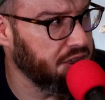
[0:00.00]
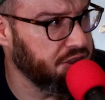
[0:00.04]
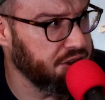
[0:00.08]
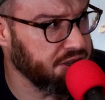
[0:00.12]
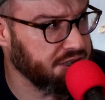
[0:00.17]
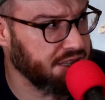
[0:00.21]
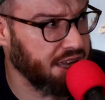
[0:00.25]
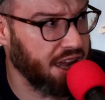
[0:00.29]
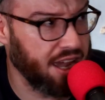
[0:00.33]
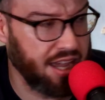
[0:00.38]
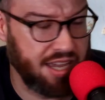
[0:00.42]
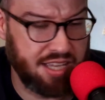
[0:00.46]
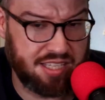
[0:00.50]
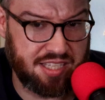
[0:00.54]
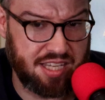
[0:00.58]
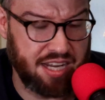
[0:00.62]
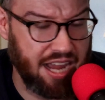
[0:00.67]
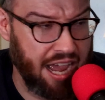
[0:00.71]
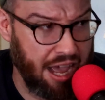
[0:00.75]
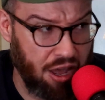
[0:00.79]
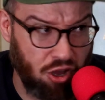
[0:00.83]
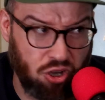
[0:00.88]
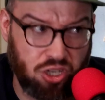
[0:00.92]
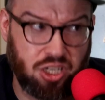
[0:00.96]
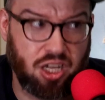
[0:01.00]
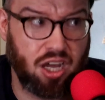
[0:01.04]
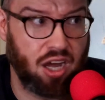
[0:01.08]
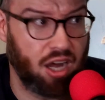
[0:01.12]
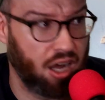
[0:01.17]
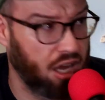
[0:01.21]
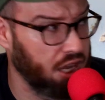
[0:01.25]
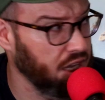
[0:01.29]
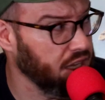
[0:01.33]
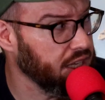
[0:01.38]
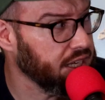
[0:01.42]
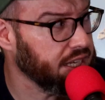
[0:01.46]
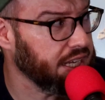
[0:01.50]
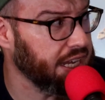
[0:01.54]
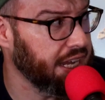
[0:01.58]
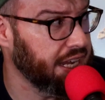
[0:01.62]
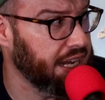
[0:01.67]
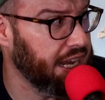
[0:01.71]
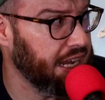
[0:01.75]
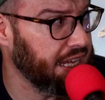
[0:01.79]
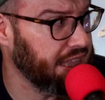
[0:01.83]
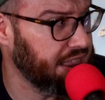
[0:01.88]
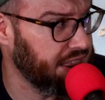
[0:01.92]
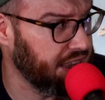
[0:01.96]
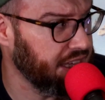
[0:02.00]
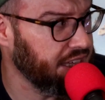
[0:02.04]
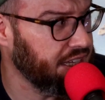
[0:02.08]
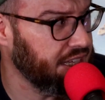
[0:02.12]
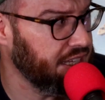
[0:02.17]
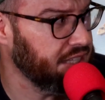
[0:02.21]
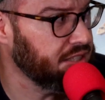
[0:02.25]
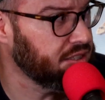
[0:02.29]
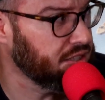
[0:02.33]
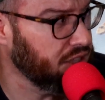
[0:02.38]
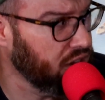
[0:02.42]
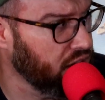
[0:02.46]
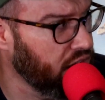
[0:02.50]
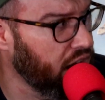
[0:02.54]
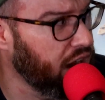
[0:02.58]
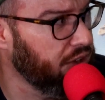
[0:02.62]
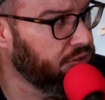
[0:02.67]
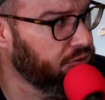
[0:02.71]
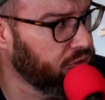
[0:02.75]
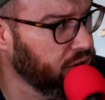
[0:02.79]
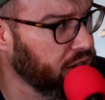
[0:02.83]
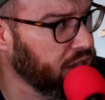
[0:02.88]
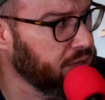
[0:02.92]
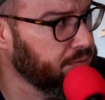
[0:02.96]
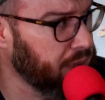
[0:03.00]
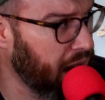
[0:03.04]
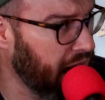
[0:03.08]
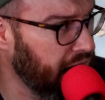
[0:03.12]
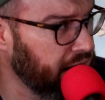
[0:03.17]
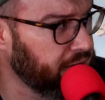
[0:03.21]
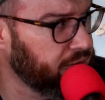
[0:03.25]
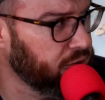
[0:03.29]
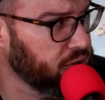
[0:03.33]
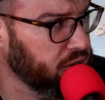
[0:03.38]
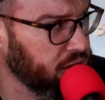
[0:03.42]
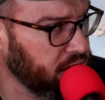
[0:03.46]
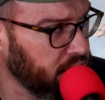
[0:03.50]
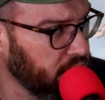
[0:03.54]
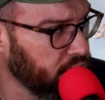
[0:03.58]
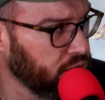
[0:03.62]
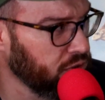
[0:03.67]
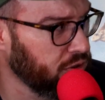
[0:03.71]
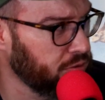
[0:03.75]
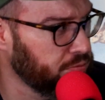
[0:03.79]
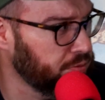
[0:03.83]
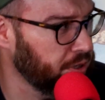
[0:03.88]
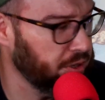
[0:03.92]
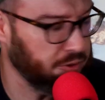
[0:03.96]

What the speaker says: this guy is an alcoholic, and I think he's a lot really bad for the youth.